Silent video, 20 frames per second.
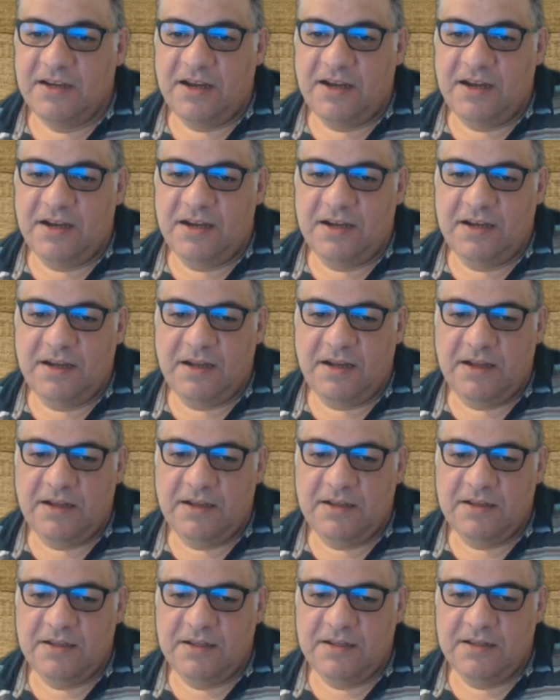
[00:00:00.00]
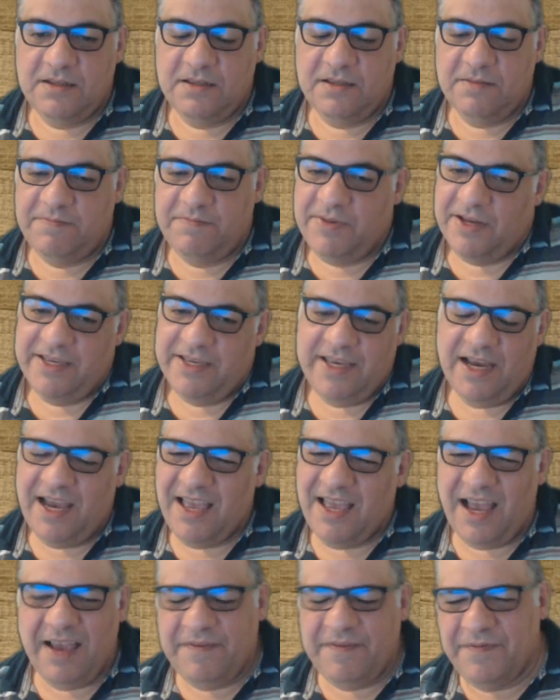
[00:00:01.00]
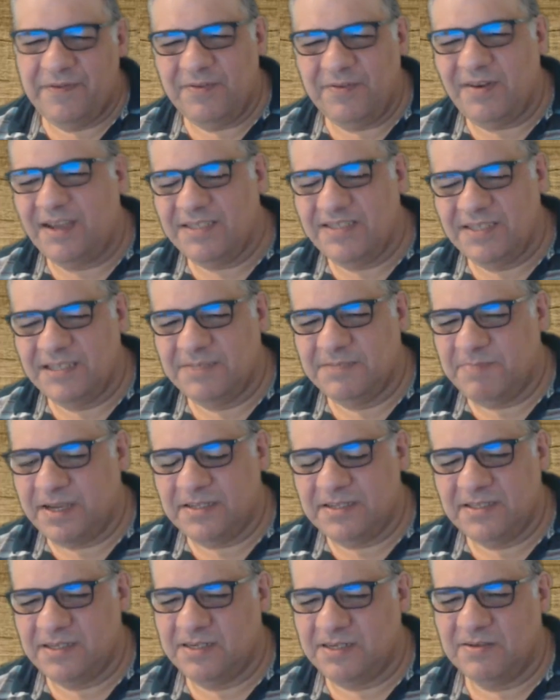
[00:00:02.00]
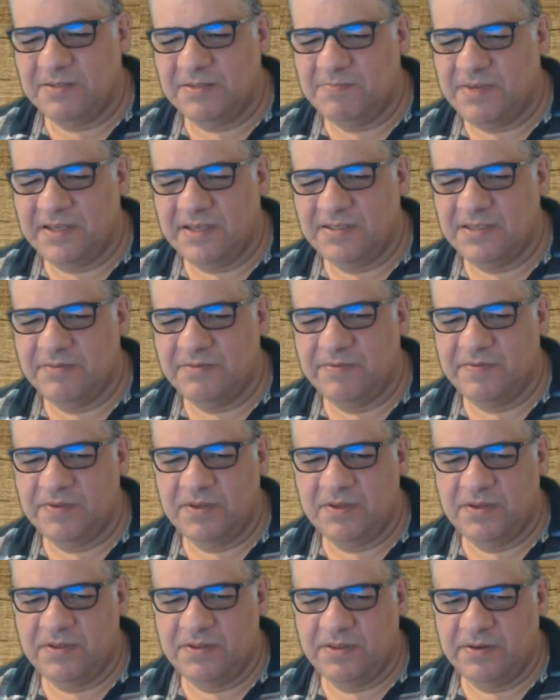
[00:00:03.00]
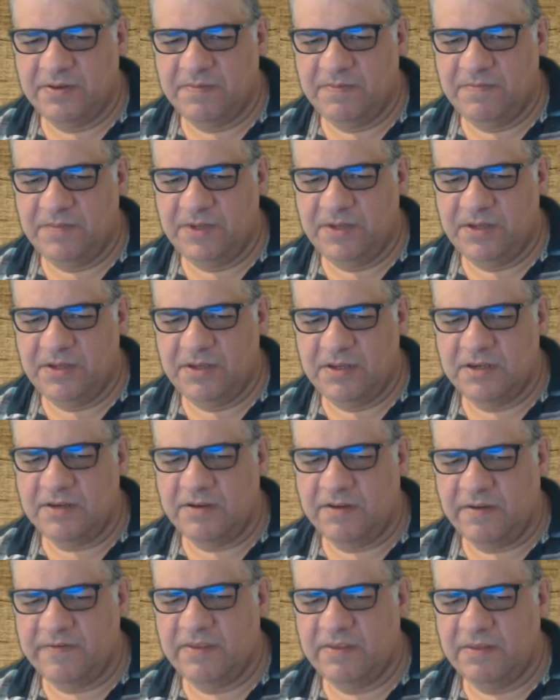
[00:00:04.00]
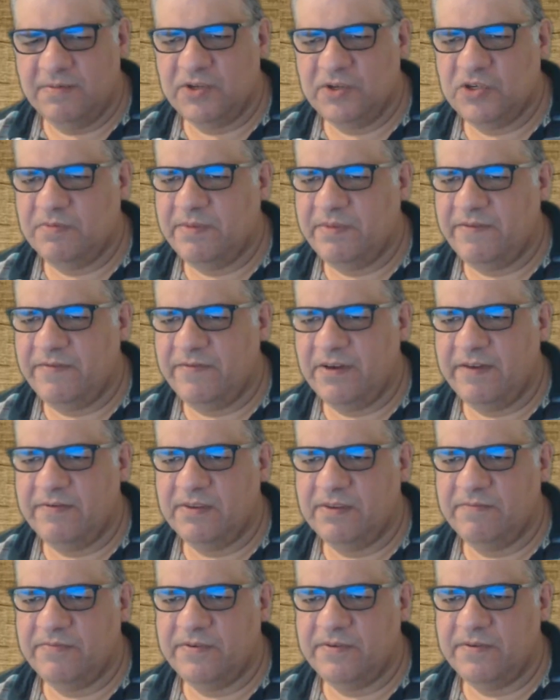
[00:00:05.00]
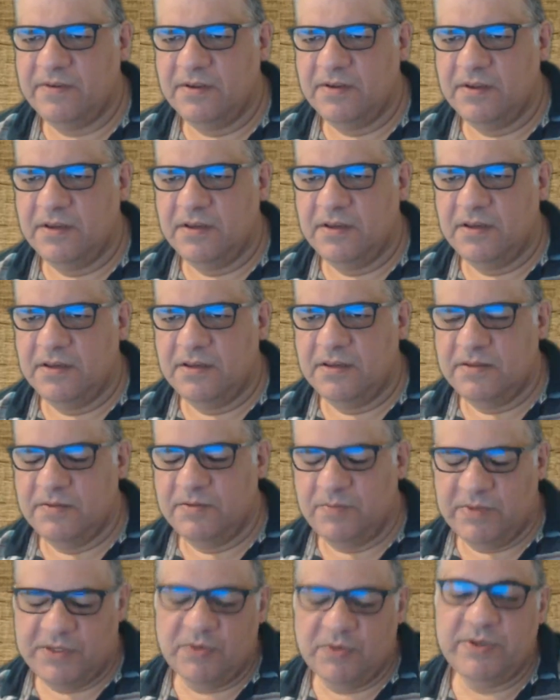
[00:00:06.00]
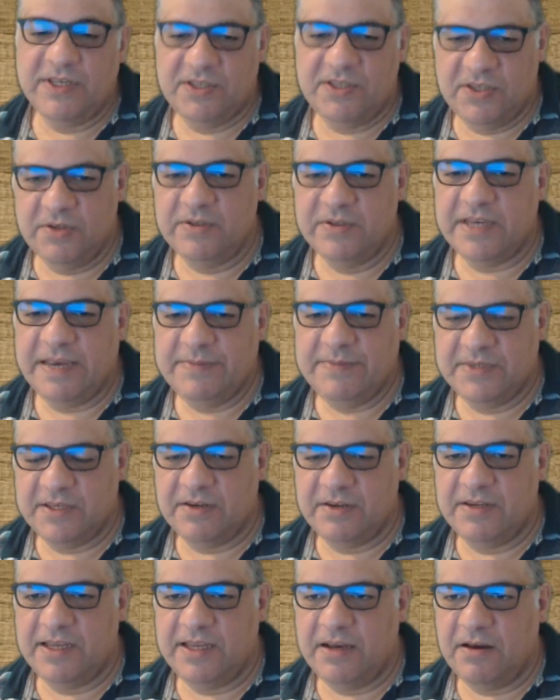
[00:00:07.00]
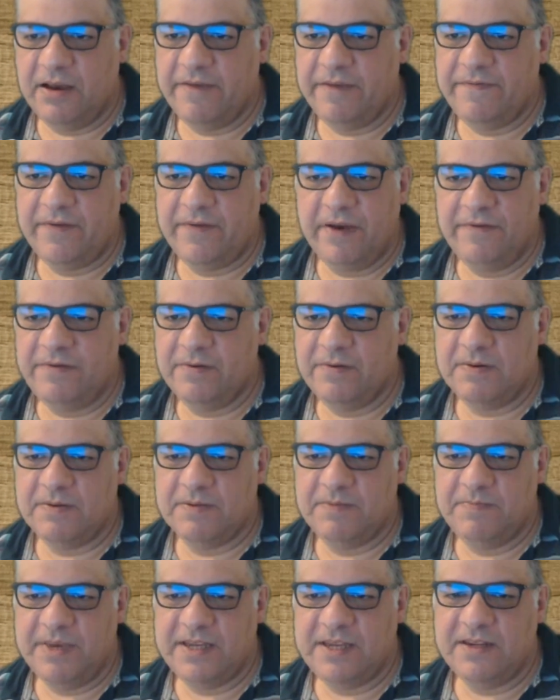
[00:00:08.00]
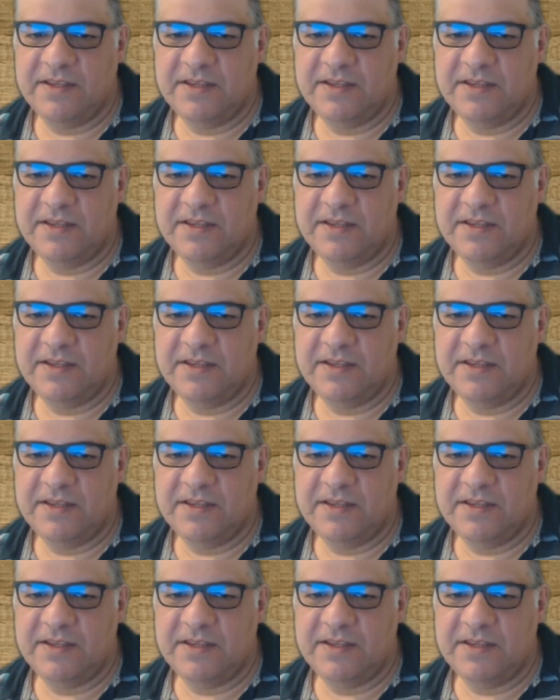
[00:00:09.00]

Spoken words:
But yeah, I suspected I was better with the after the bishop b5 in the we're talking 2 games ago now. I thought I was better.